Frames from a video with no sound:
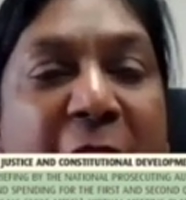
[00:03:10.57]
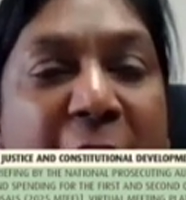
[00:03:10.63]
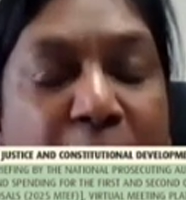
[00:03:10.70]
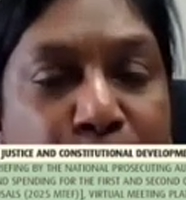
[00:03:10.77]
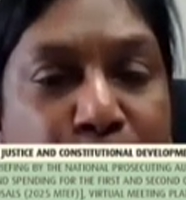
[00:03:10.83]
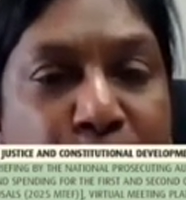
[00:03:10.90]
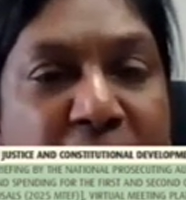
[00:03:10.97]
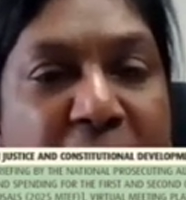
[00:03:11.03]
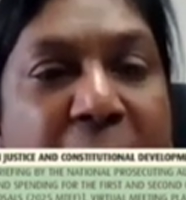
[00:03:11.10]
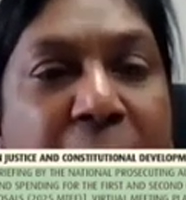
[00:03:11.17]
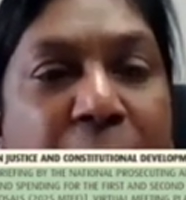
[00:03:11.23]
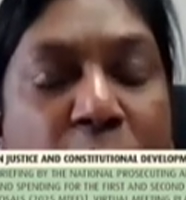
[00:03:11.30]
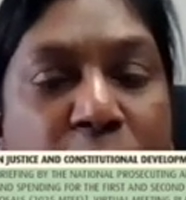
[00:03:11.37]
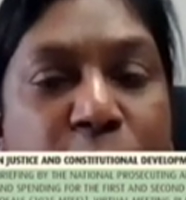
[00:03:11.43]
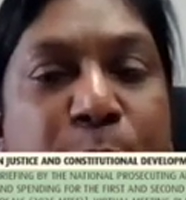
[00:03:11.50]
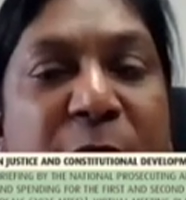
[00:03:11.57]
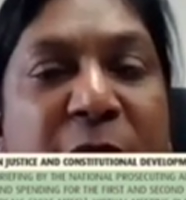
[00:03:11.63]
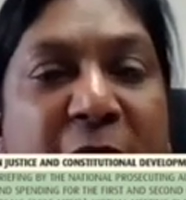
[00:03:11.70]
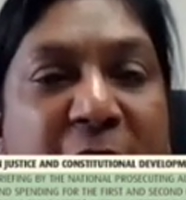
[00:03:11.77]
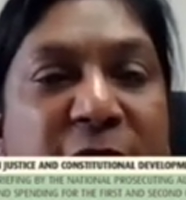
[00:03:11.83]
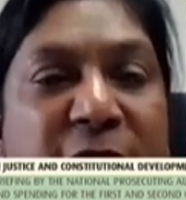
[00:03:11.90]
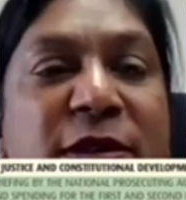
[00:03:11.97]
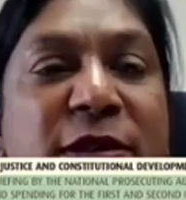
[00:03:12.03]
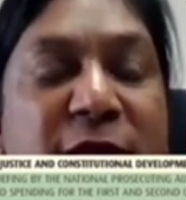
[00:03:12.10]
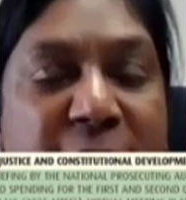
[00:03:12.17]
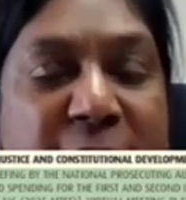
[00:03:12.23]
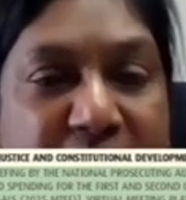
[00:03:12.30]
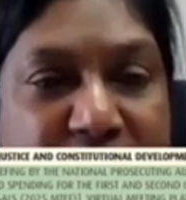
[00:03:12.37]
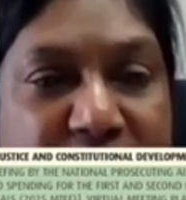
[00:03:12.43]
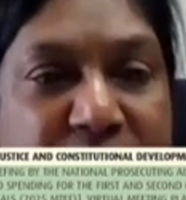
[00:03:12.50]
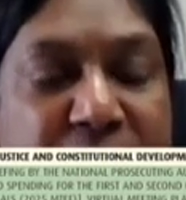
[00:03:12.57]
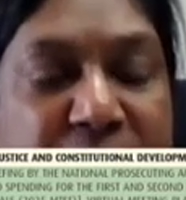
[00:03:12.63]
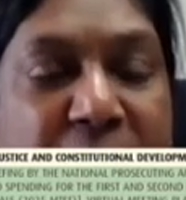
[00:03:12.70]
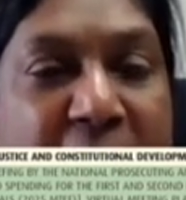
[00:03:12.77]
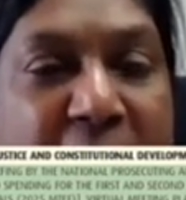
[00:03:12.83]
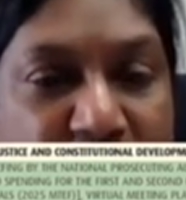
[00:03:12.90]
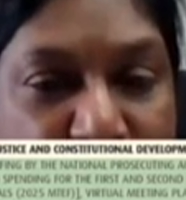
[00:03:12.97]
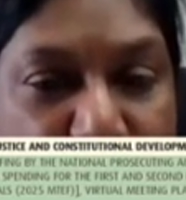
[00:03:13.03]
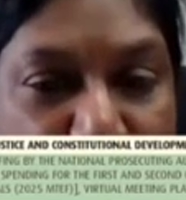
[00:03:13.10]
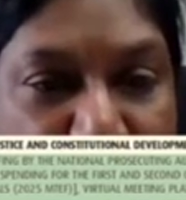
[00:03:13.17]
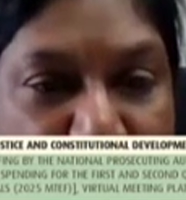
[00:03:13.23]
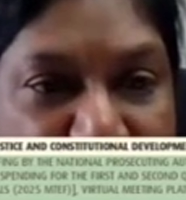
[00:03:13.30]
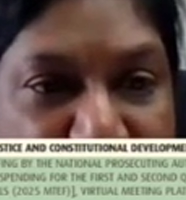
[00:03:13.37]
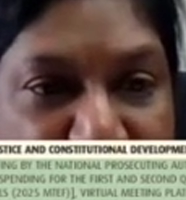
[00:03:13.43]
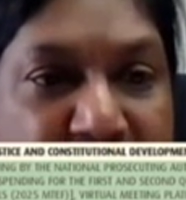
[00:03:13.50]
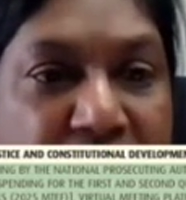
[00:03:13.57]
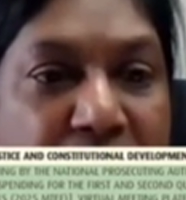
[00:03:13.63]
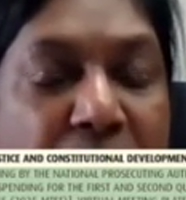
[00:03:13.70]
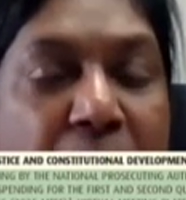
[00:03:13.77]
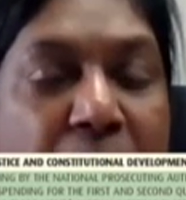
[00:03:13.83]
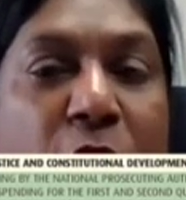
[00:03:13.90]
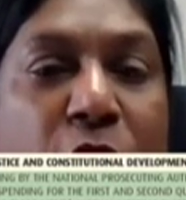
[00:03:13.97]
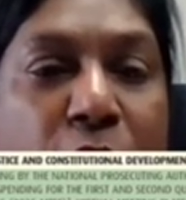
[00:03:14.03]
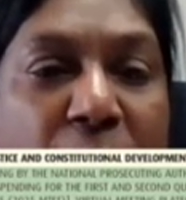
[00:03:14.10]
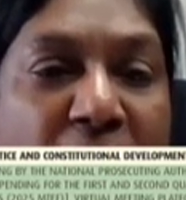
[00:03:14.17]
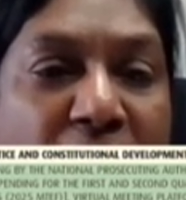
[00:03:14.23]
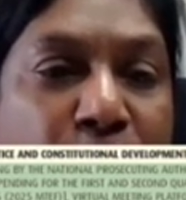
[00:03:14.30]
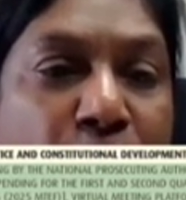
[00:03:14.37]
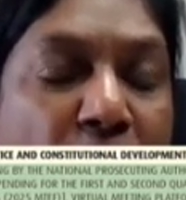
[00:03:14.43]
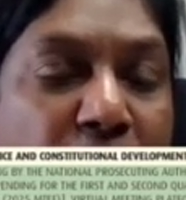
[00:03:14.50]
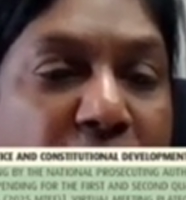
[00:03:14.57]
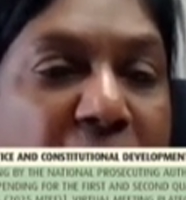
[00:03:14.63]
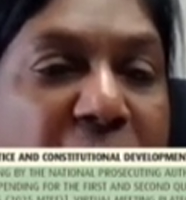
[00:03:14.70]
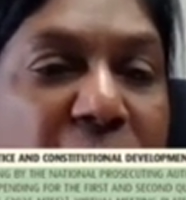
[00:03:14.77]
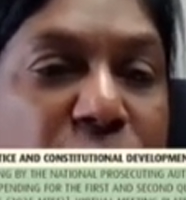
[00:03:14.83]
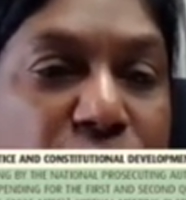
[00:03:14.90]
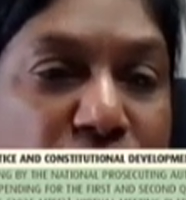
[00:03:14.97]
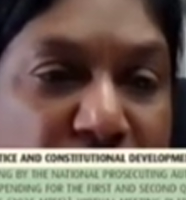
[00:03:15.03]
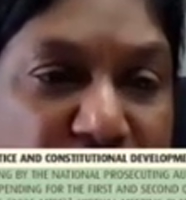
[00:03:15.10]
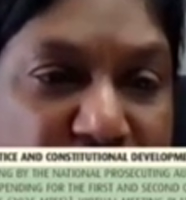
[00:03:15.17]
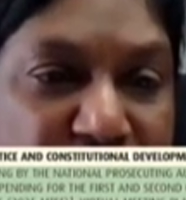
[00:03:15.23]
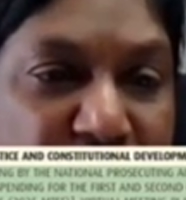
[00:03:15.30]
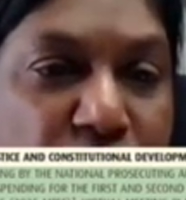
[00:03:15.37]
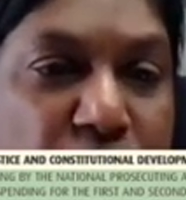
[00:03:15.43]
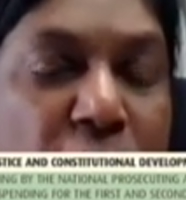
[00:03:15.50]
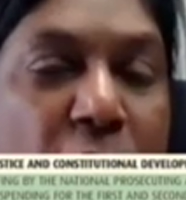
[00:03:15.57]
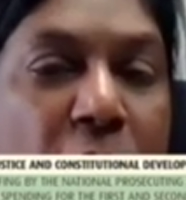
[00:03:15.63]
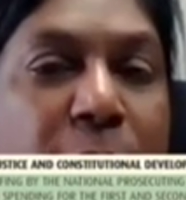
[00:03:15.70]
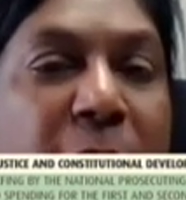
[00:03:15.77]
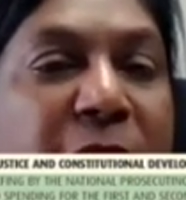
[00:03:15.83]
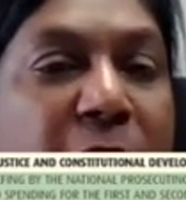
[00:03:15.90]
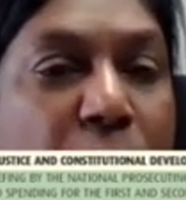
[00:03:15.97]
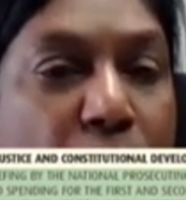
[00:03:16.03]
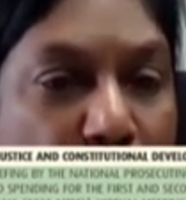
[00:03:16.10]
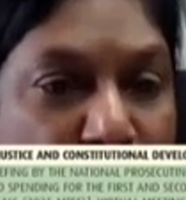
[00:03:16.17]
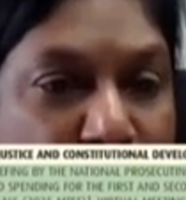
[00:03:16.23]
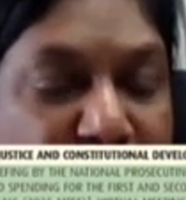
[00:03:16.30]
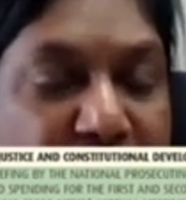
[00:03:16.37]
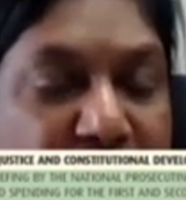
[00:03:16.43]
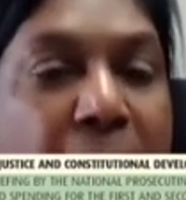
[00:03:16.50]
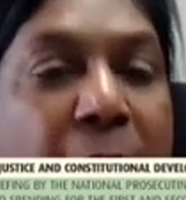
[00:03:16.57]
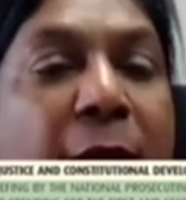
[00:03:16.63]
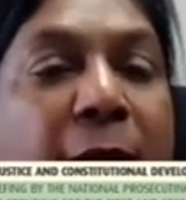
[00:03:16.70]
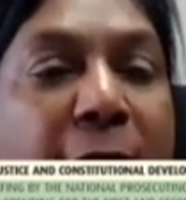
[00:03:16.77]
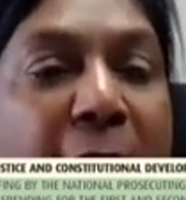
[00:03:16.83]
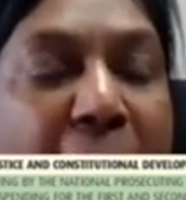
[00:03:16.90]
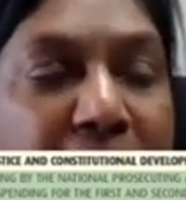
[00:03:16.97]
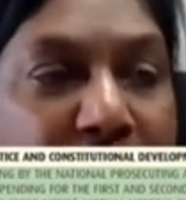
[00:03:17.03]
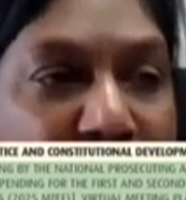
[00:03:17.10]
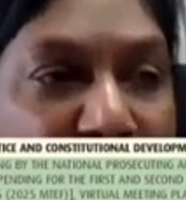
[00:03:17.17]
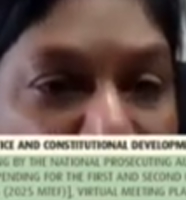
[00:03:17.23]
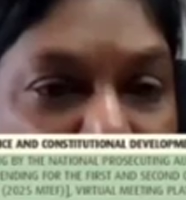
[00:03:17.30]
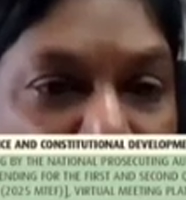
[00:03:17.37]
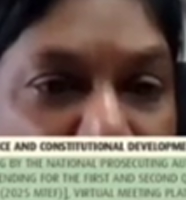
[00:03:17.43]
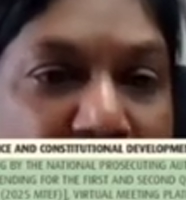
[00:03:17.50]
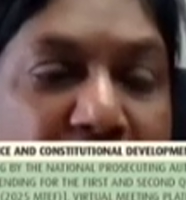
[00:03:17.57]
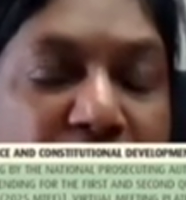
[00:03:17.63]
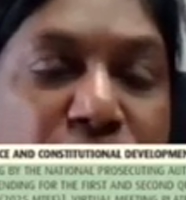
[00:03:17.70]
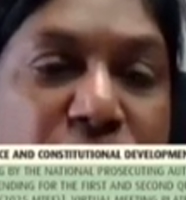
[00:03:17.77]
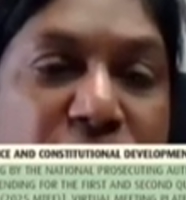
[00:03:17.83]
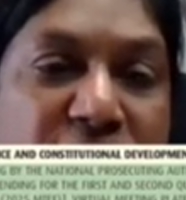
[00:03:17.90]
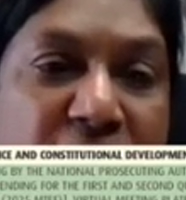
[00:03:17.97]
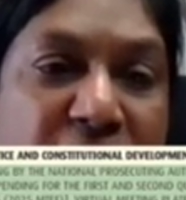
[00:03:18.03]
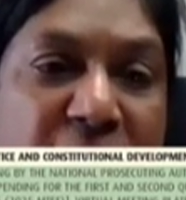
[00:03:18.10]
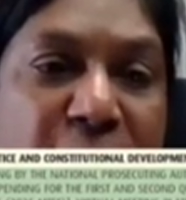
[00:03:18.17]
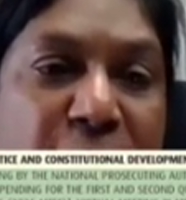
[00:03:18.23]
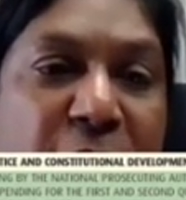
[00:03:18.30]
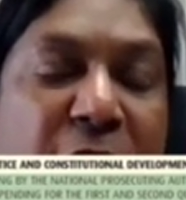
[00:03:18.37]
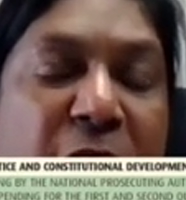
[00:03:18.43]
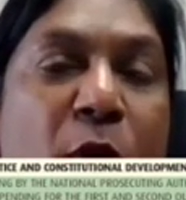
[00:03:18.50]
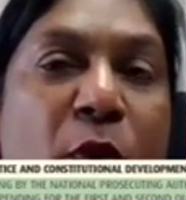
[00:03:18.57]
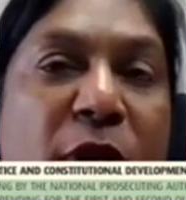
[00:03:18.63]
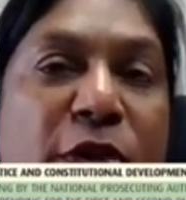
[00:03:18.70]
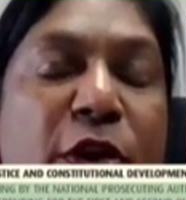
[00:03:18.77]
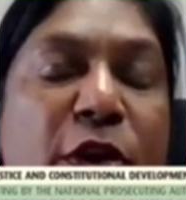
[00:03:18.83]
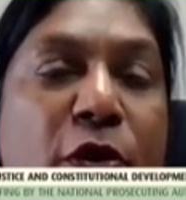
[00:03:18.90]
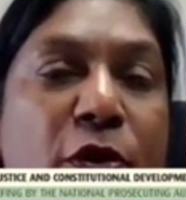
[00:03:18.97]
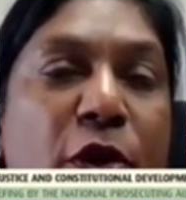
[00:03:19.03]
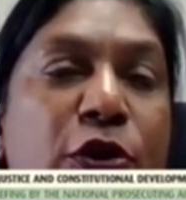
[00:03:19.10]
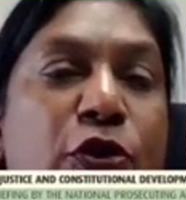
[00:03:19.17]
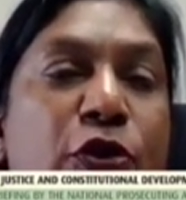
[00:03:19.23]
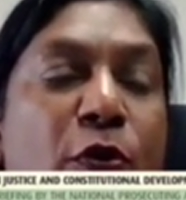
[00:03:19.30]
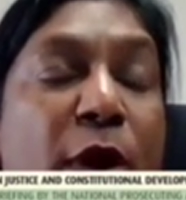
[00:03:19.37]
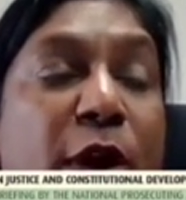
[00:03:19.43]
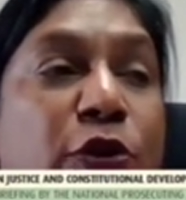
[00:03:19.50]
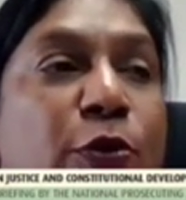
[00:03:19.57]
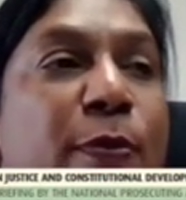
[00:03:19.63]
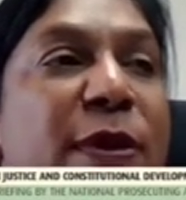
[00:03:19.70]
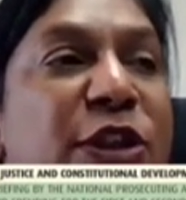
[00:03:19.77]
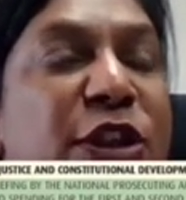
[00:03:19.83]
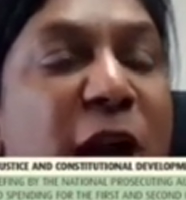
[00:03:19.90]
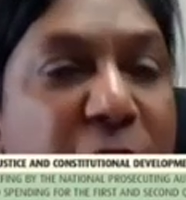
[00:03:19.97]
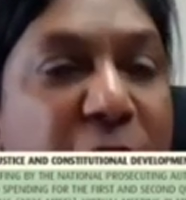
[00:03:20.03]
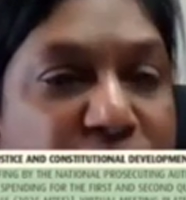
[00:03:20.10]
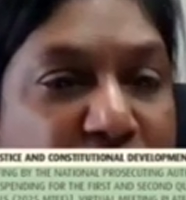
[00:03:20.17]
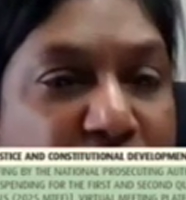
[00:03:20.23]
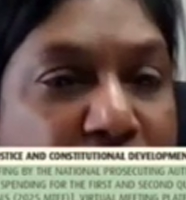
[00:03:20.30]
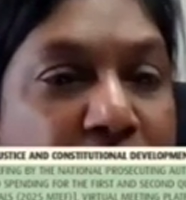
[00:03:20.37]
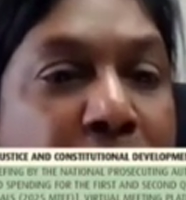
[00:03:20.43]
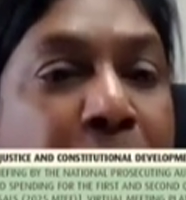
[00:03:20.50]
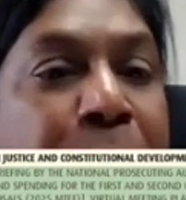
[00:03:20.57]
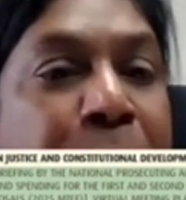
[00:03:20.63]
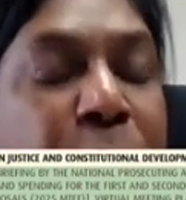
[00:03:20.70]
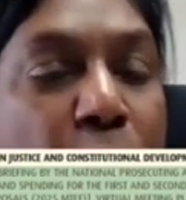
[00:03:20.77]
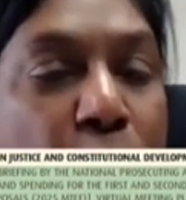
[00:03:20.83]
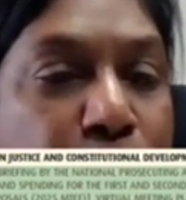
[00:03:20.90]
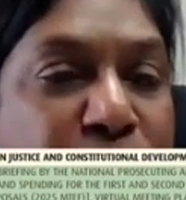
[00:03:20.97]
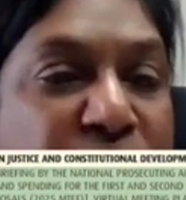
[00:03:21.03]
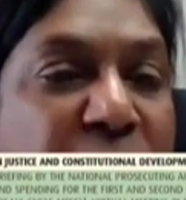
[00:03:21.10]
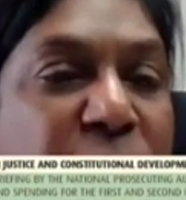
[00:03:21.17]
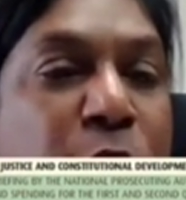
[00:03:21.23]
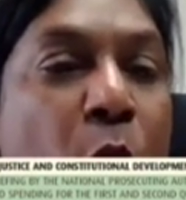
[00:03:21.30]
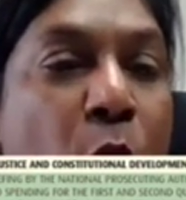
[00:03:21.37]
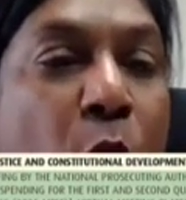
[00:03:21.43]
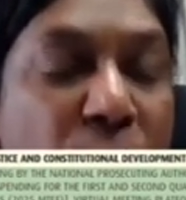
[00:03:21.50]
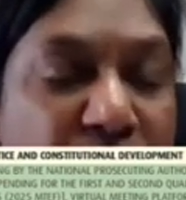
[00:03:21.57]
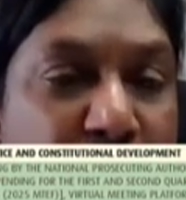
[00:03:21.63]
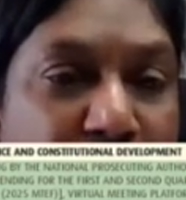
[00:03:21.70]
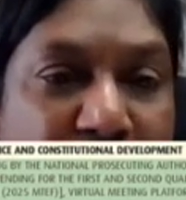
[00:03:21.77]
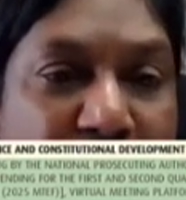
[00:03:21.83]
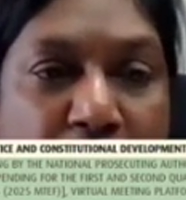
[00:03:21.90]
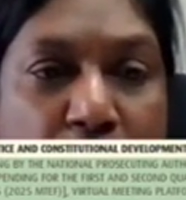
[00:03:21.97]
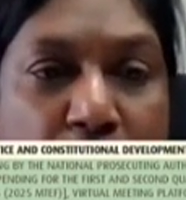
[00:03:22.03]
if they are not being extradited, as you say, you have concurrent jurisdiction on money laundering. Kindly indicate to South Africa whether or not you're going to be charging the Guptas with the money